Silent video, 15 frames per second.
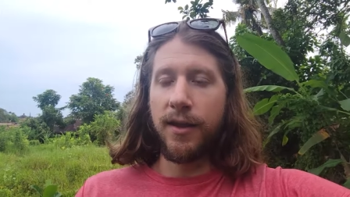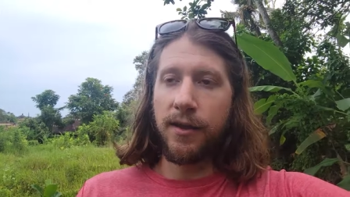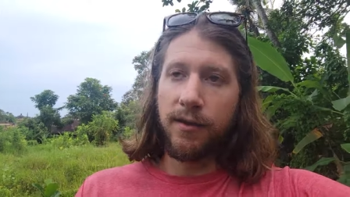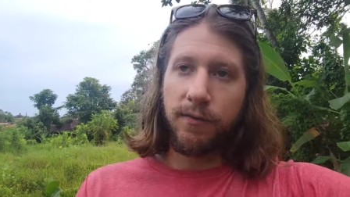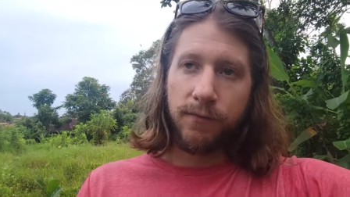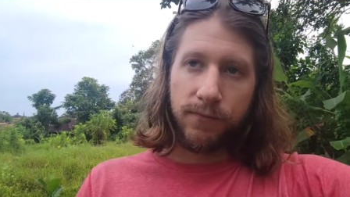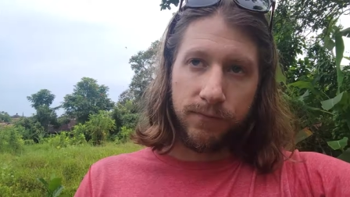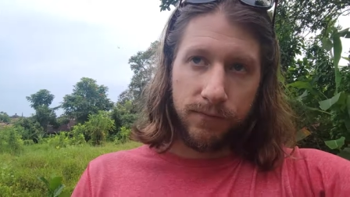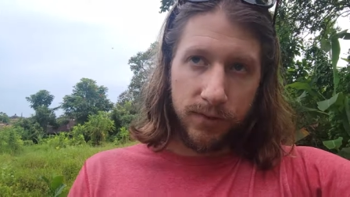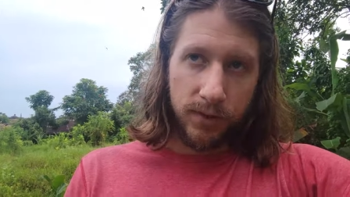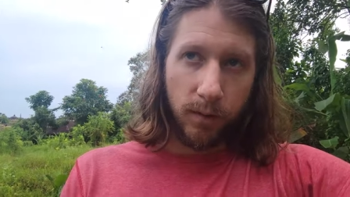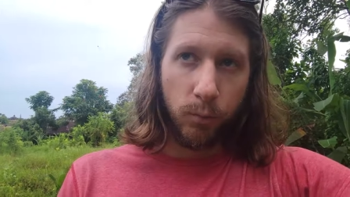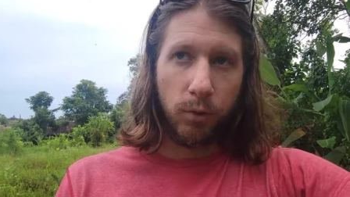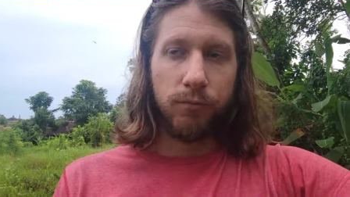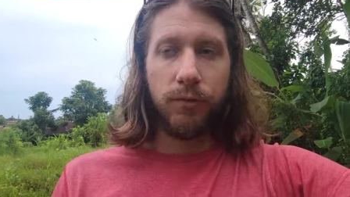if
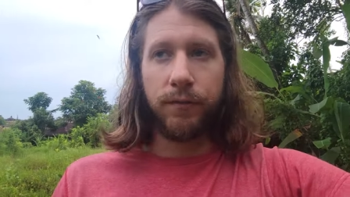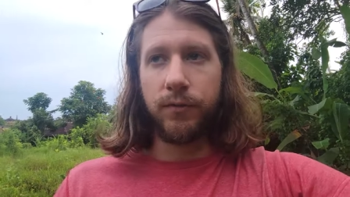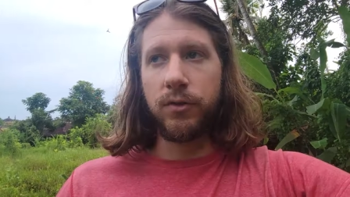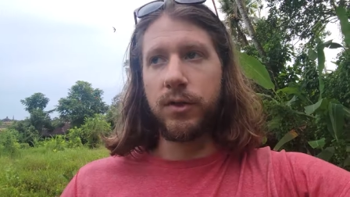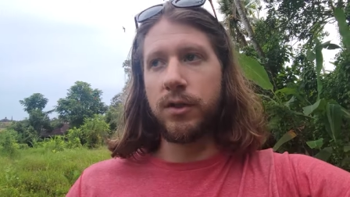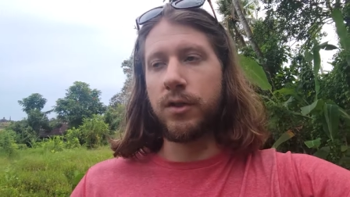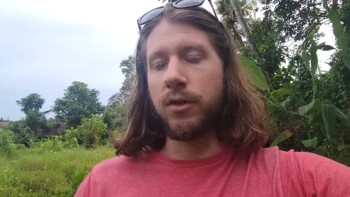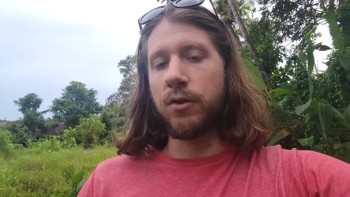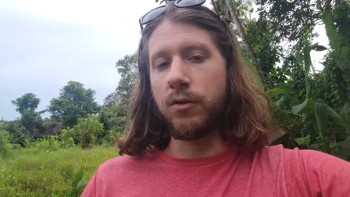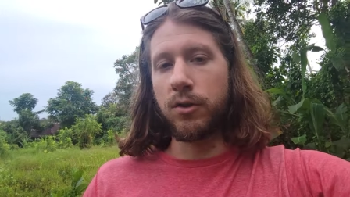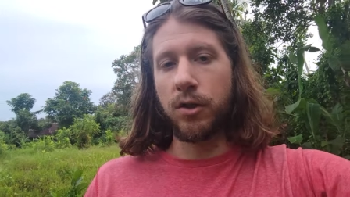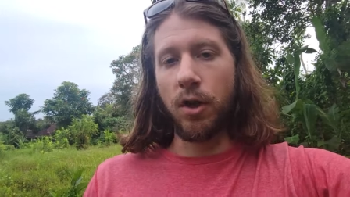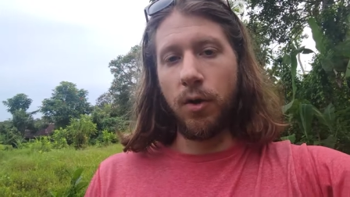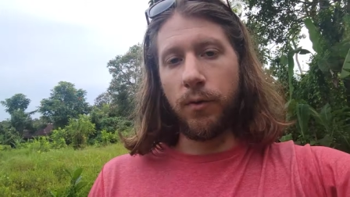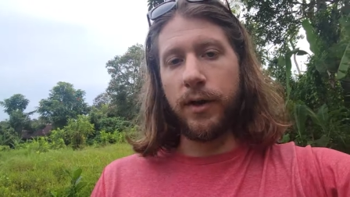someone refuses to do
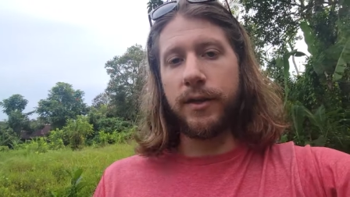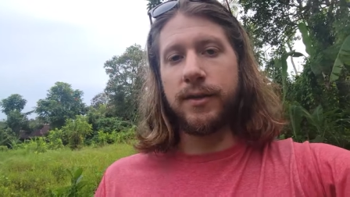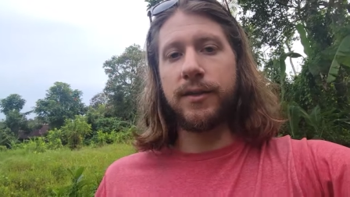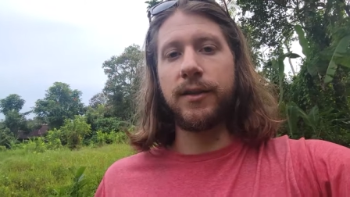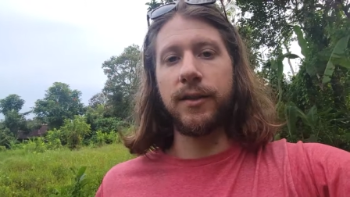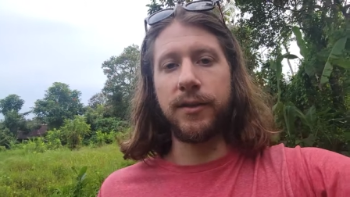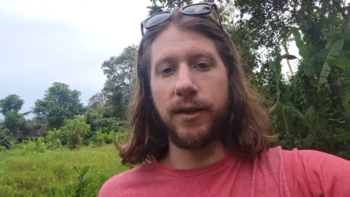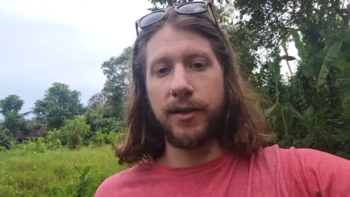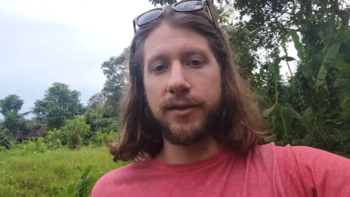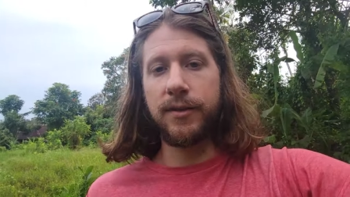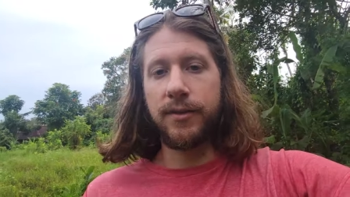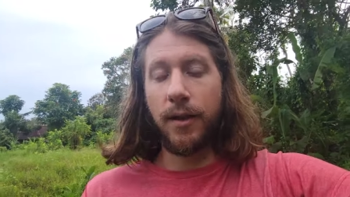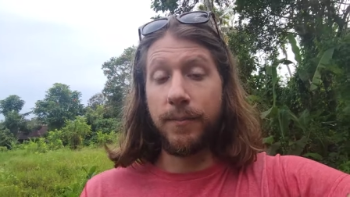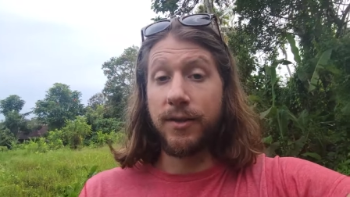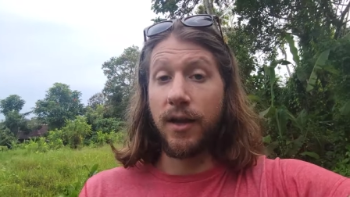so and still does
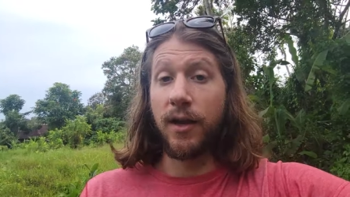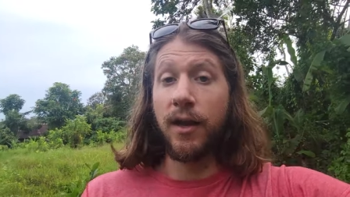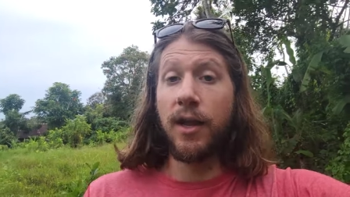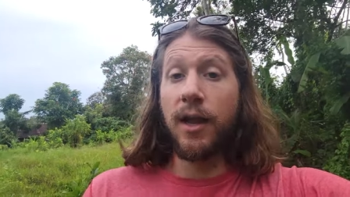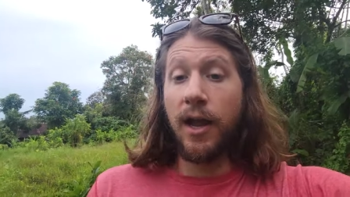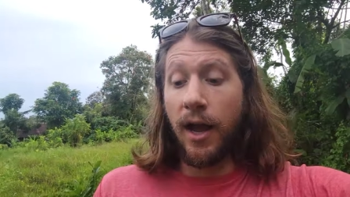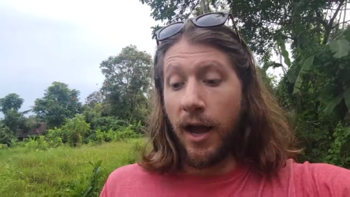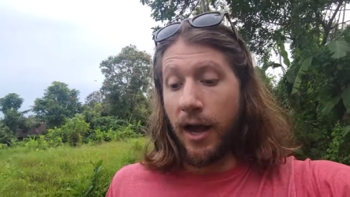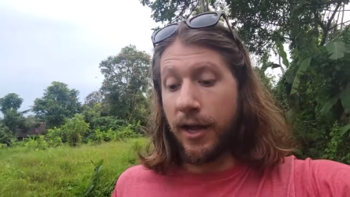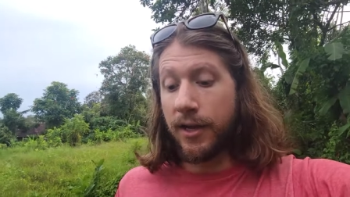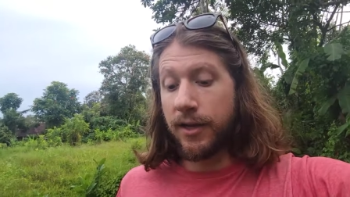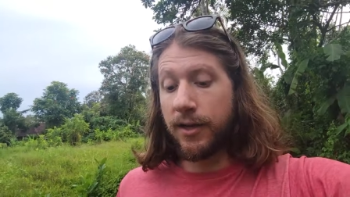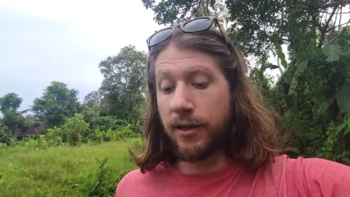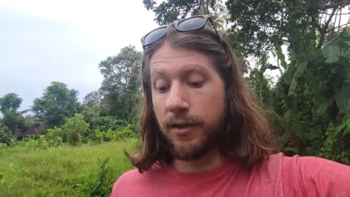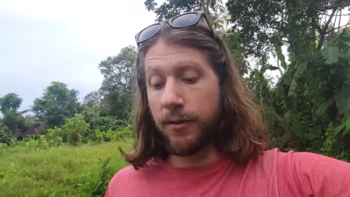attempt to
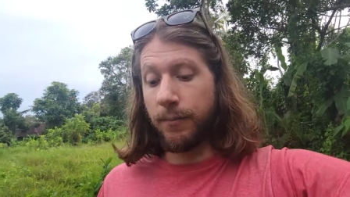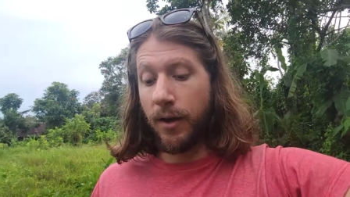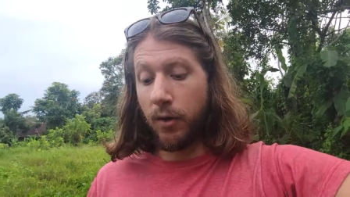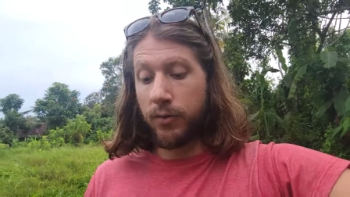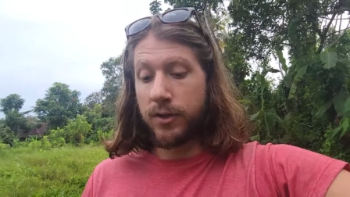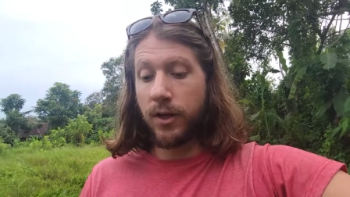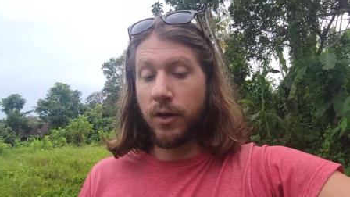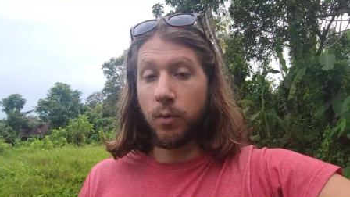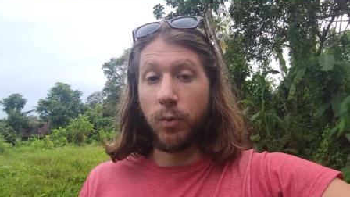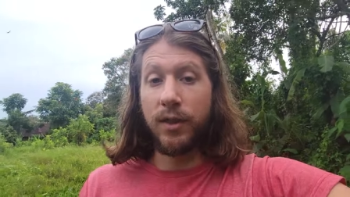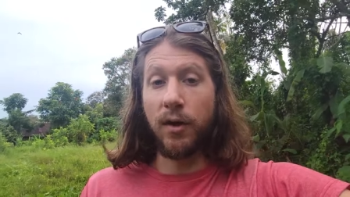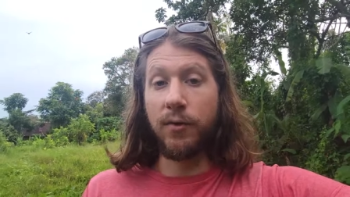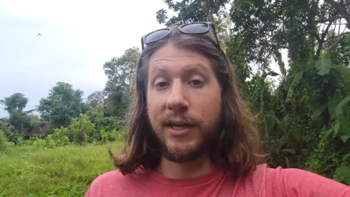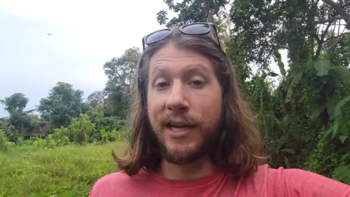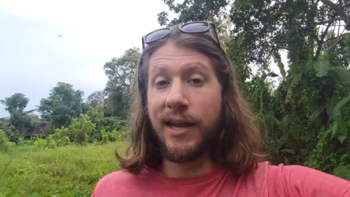hike the mountain
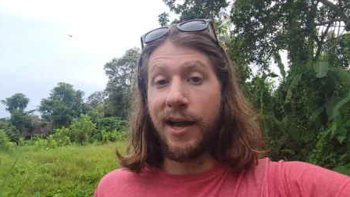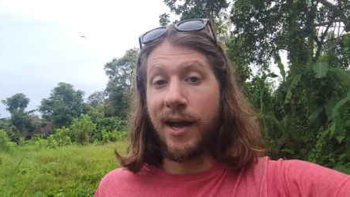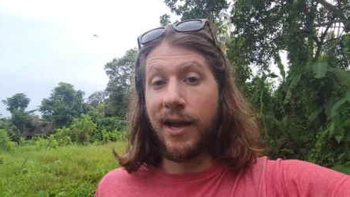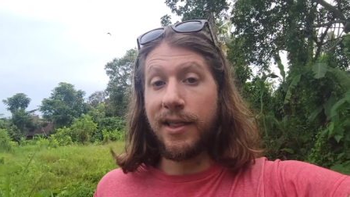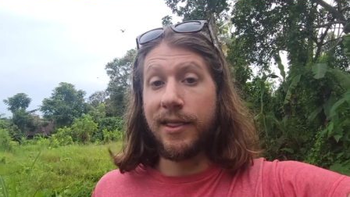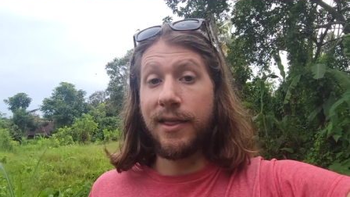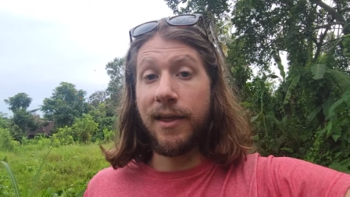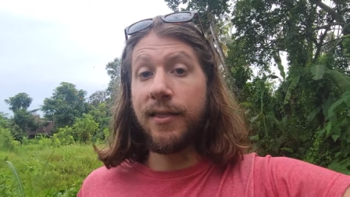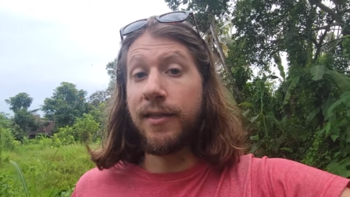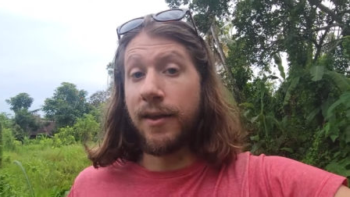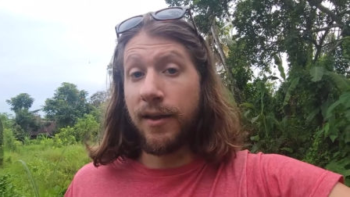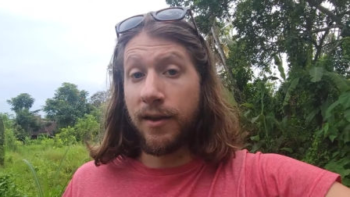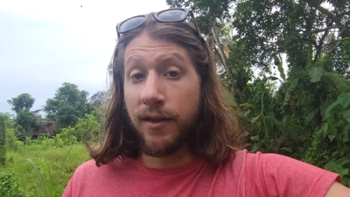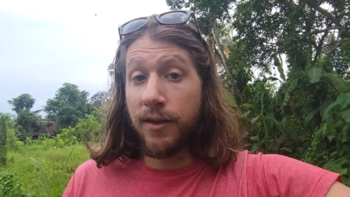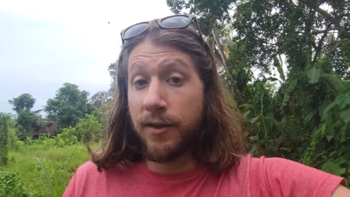without a guide, then
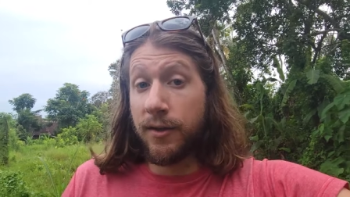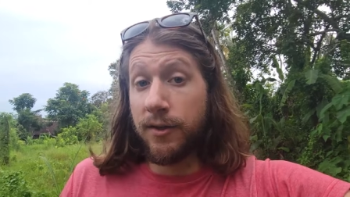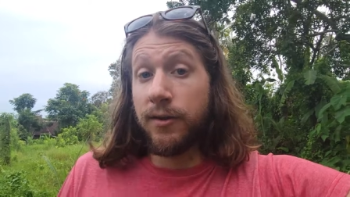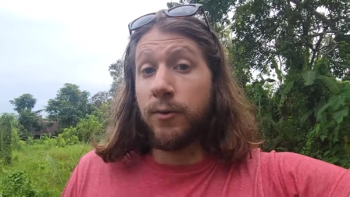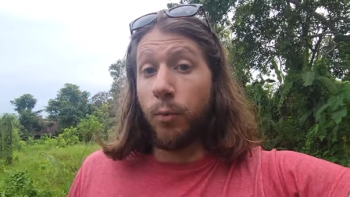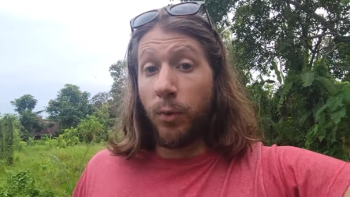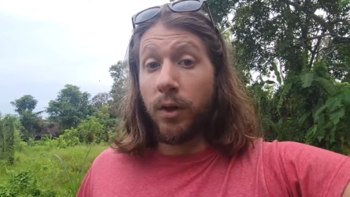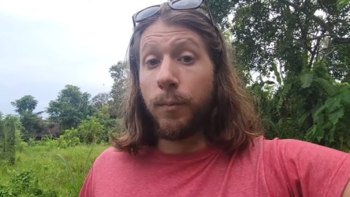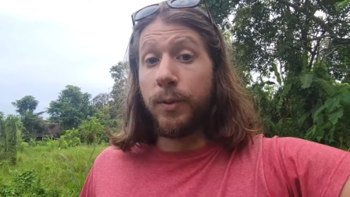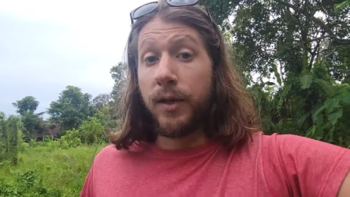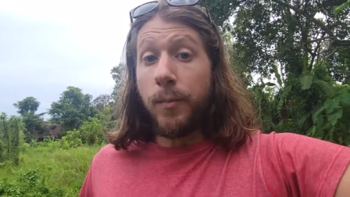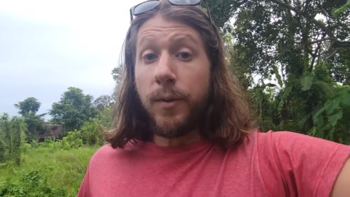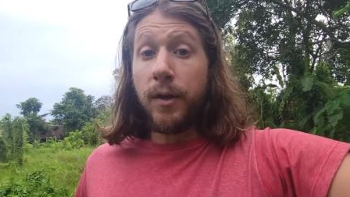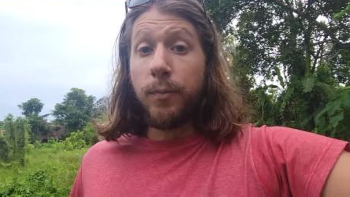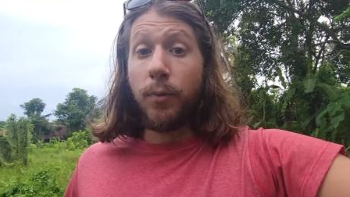they will
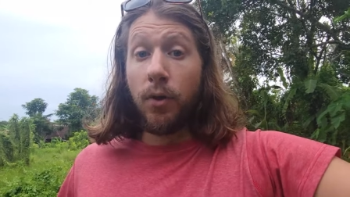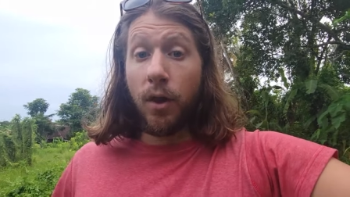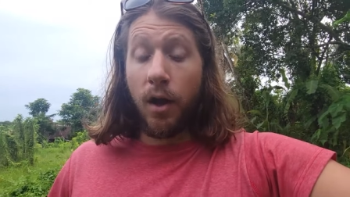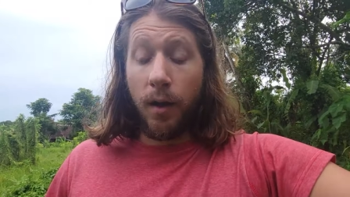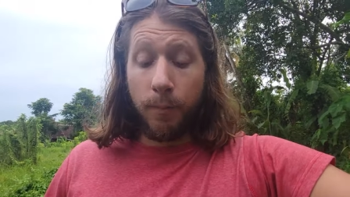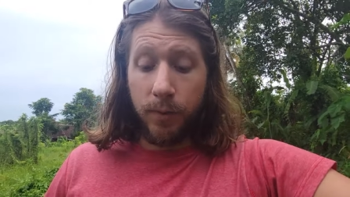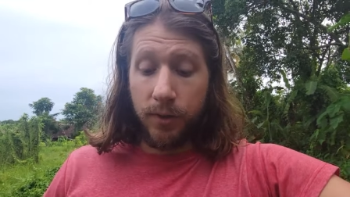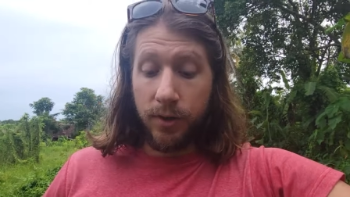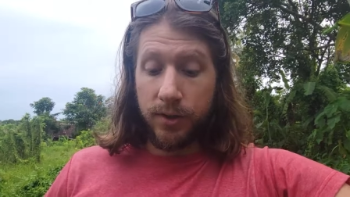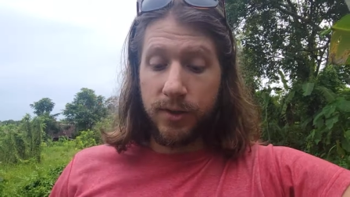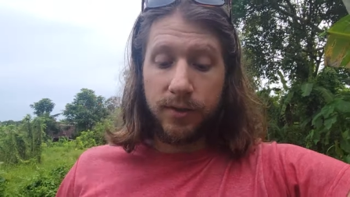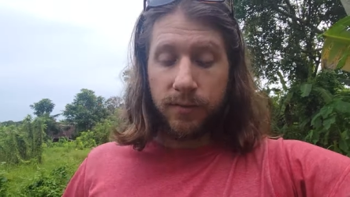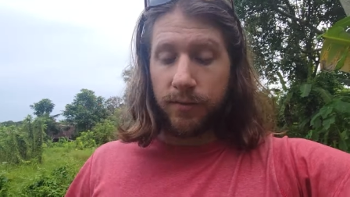beat people up. And there's